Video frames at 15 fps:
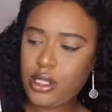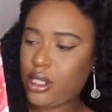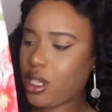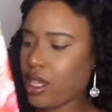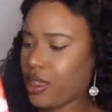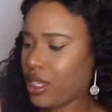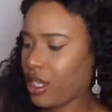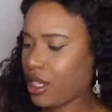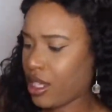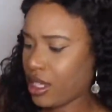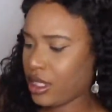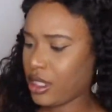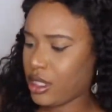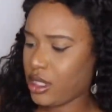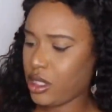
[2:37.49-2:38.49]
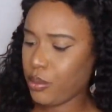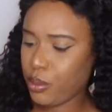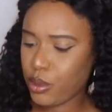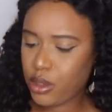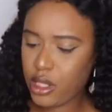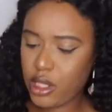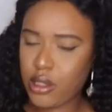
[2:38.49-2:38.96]
I think it has a
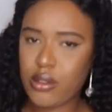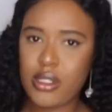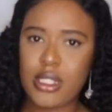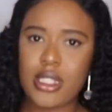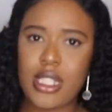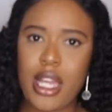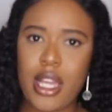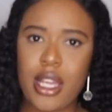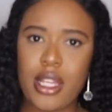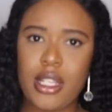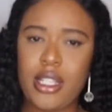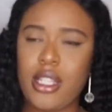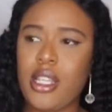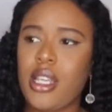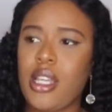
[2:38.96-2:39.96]
zipper here on the side.